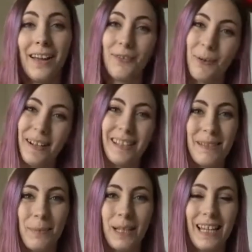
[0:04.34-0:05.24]
Hi everyone,
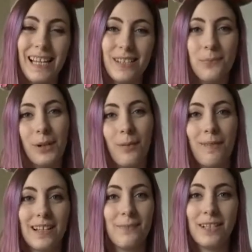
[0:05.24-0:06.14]
it's PuddyGeeks and welcome
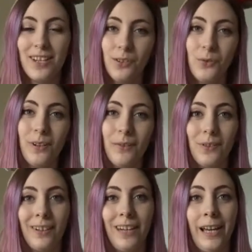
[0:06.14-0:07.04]
back to my channel. If
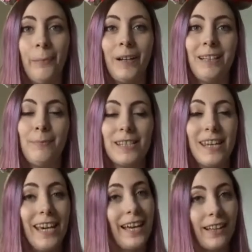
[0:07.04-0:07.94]
you're new here, my name is
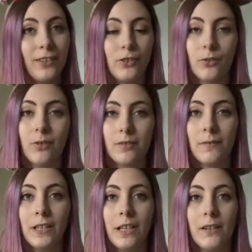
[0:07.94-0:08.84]
Kit and I do lots
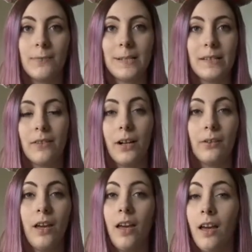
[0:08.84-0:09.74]
of videos based
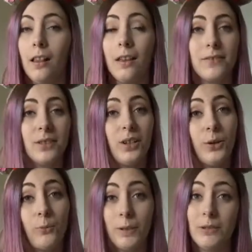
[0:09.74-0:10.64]
around
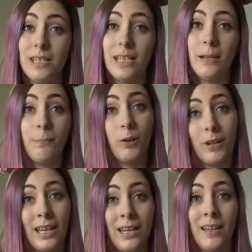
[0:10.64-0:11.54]
lifestyle, beauty,
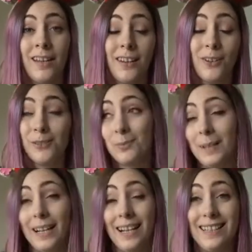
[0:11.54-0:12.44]
blogging,
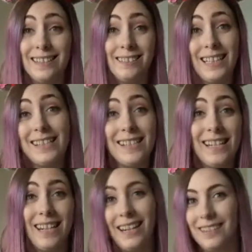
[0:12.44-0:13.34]
cosplay,
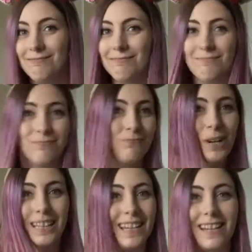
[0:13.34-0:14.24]
Disney,
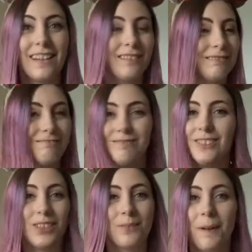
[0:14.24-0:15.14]
wedding and
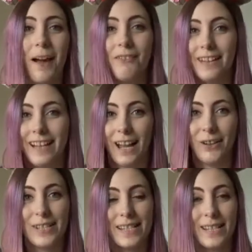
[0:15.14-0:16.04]
just about everything
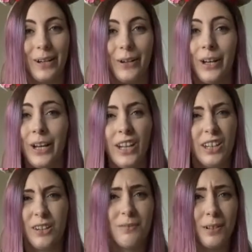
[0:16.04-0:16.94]
else. So you
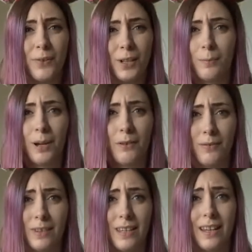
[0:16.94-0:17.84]
can really find a bit of
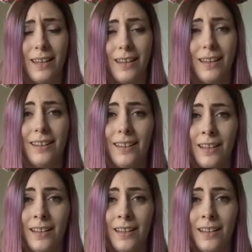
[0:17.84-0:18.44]
everything here.